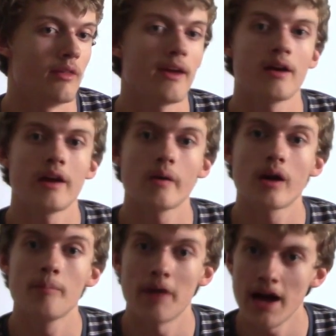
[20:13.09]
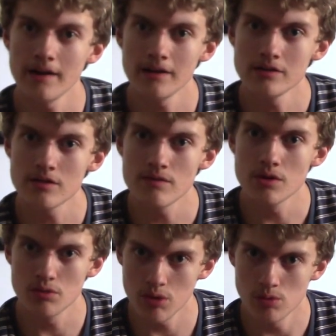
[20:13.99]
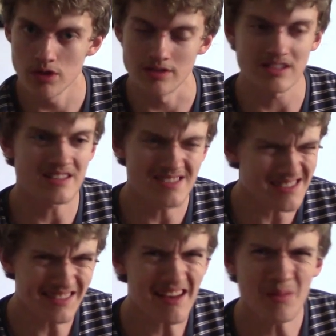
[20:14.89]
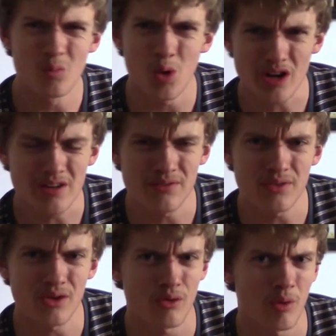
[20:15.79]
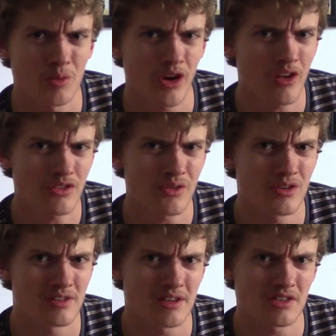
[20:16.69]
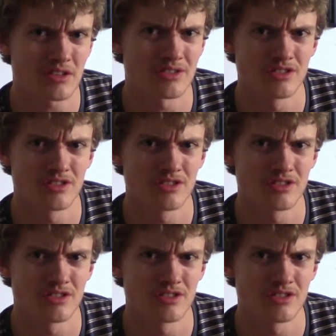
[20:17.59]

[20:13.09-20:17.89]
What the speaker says: They are now companions of the Krotons. Is this guy working for the Krotons, or is he just